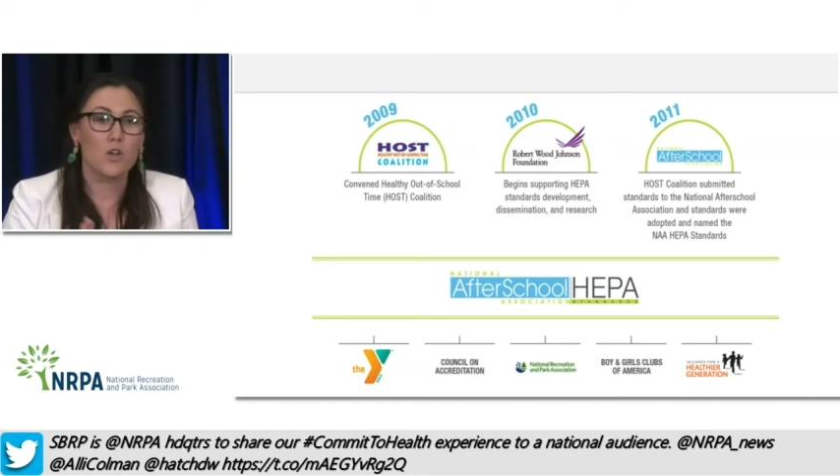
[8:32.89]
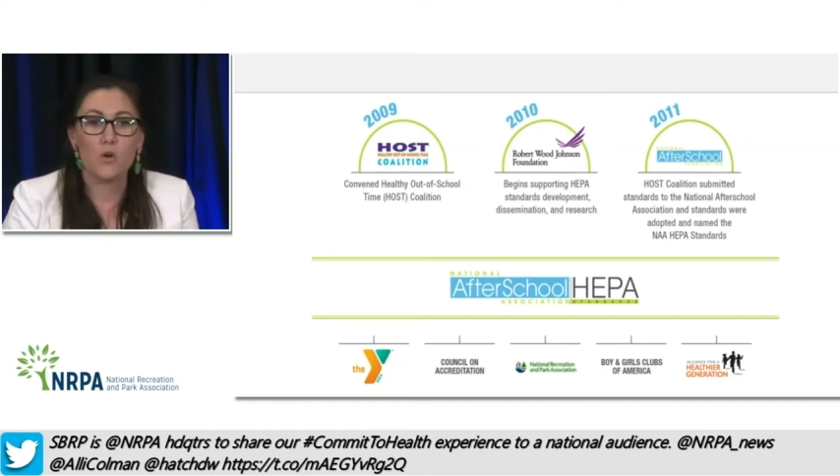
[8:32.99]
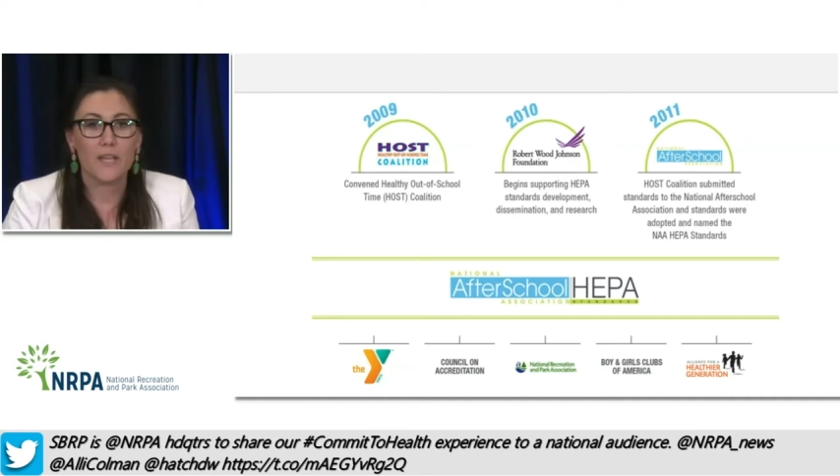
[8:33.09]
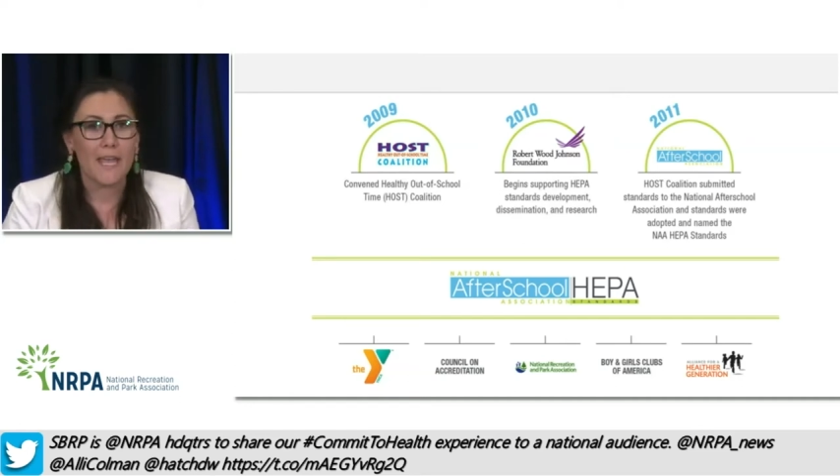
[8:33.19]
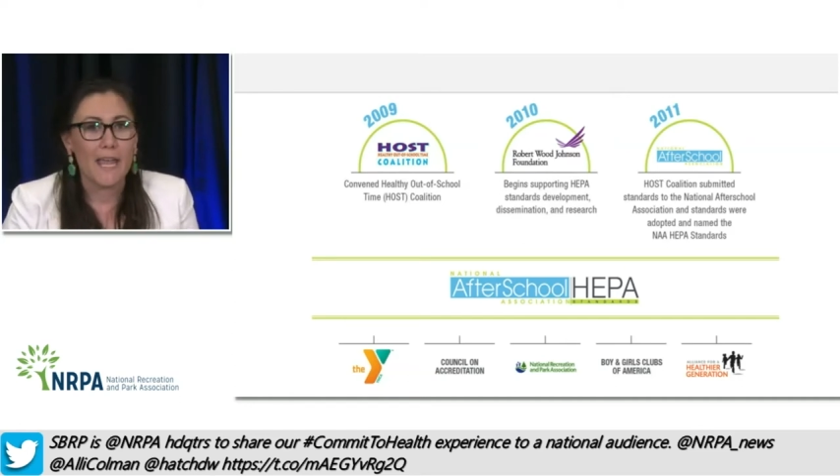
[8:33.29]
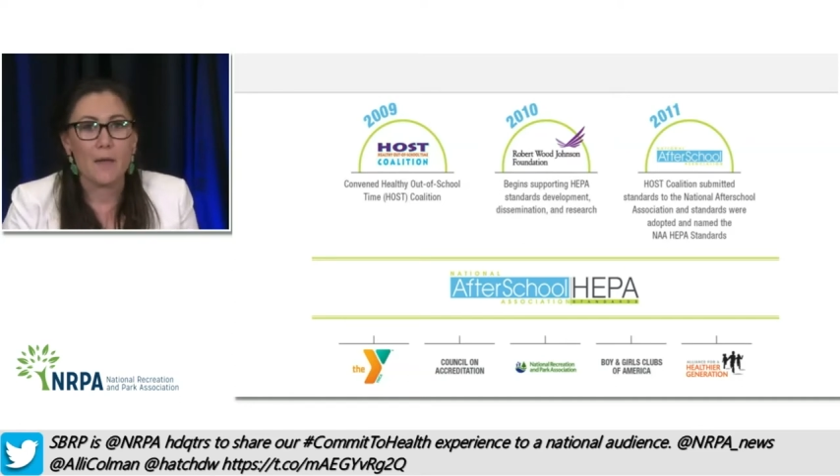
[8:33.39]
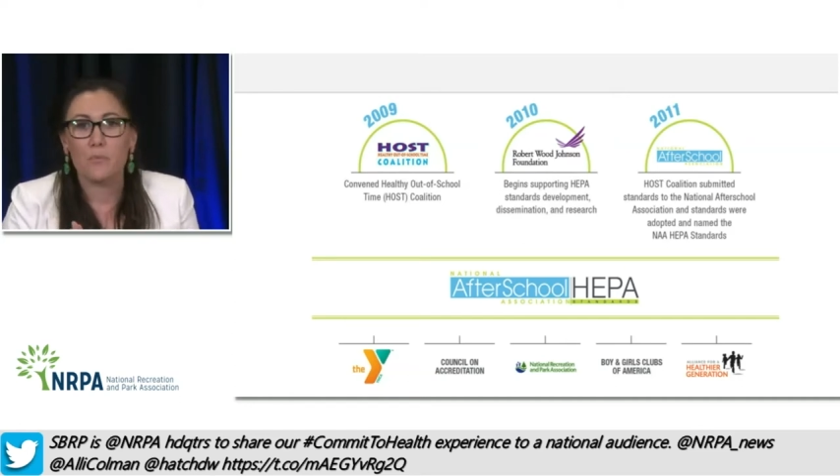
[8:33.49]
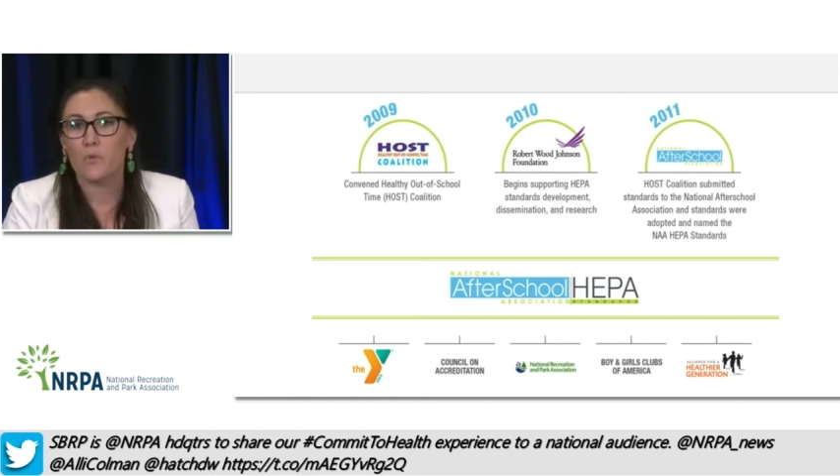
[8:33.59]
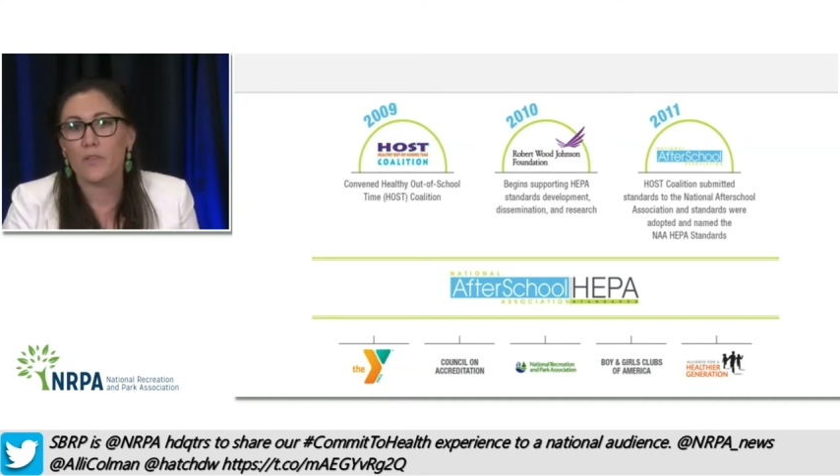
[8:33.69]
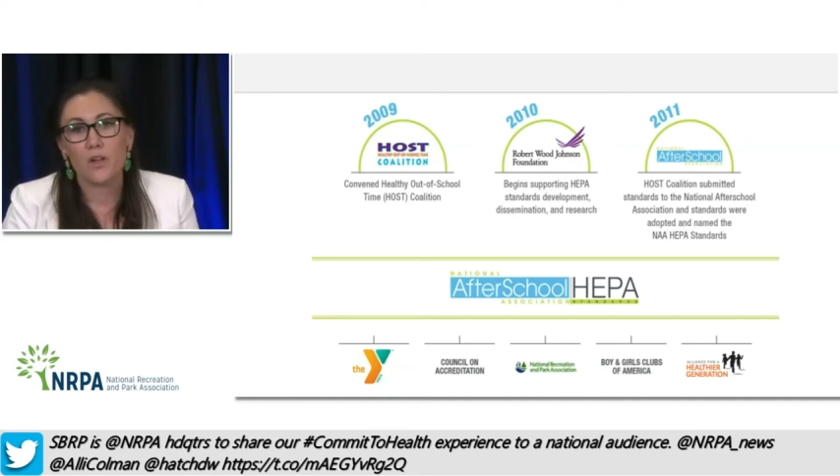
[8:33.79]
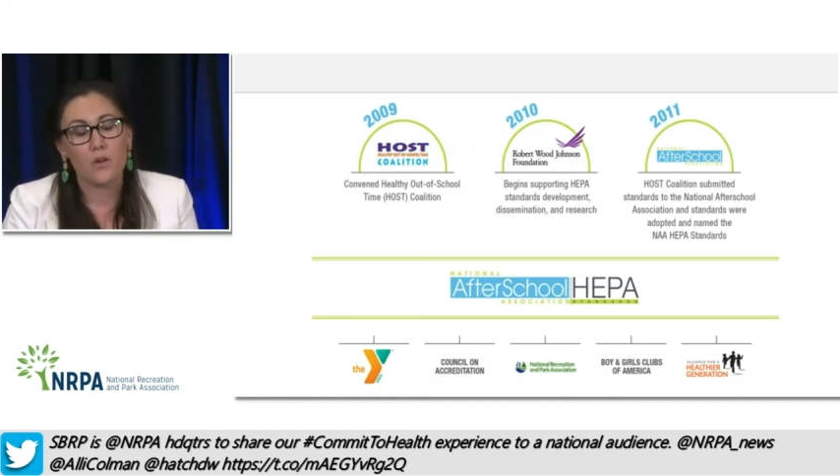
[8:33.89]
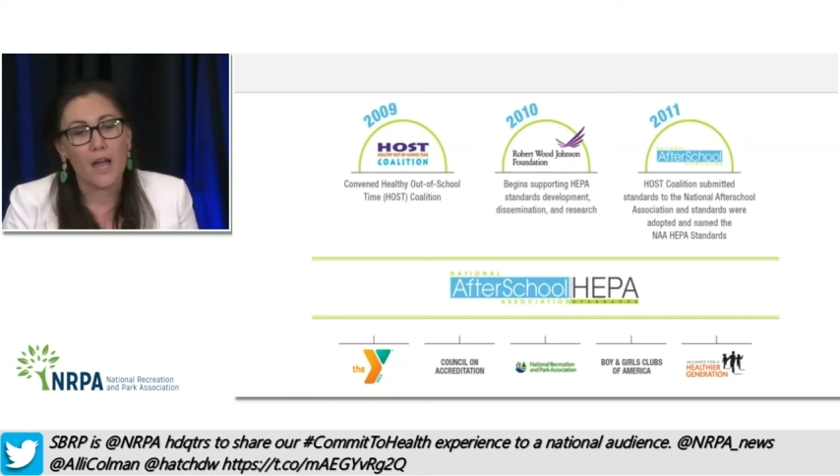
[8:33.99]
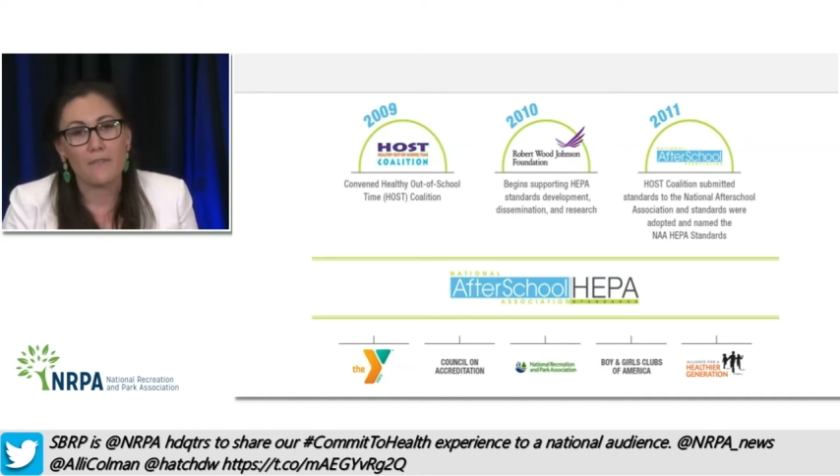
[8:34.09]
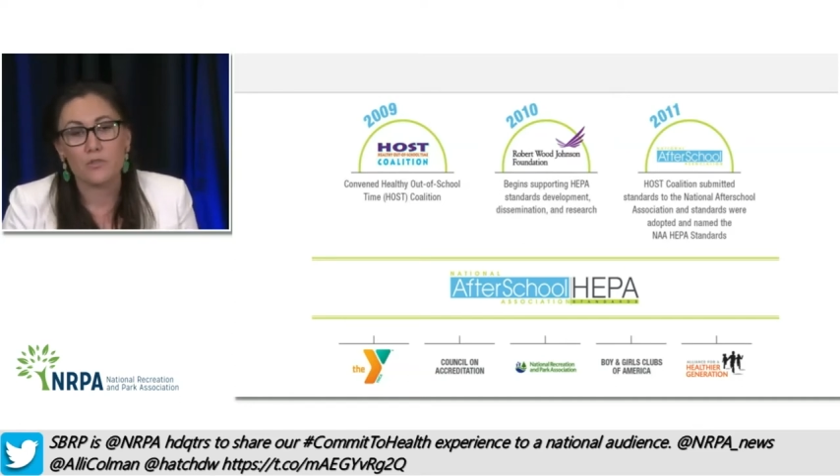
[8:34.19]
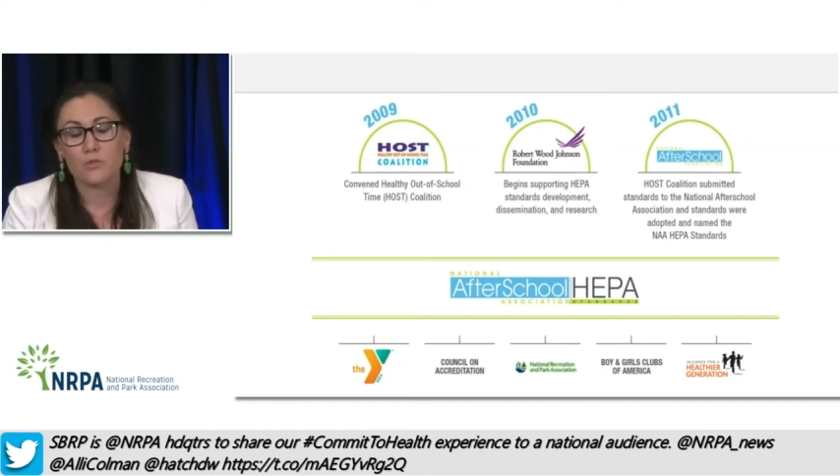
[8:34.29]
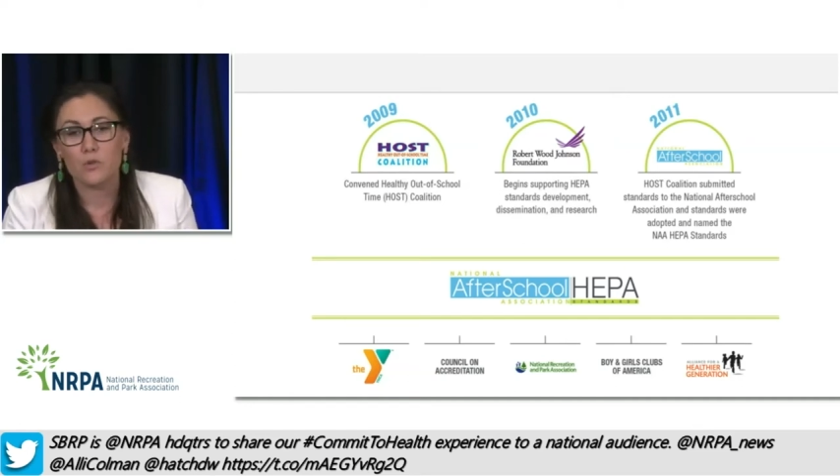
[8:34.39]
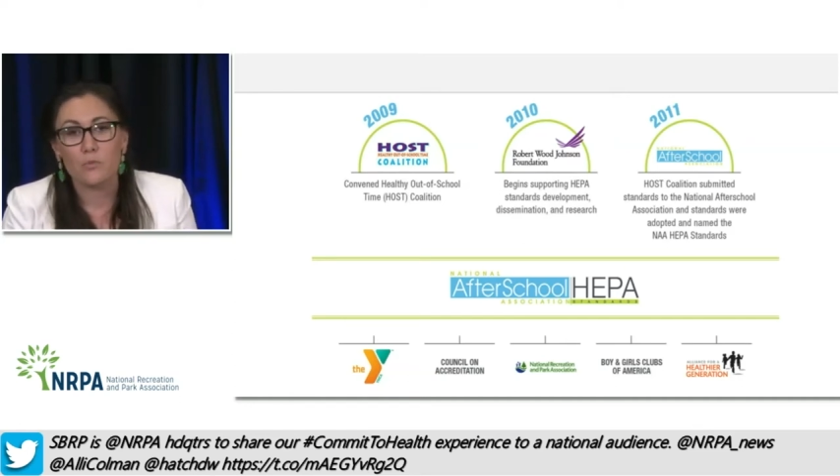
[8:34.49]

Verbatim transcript: go to camp, where they go to after school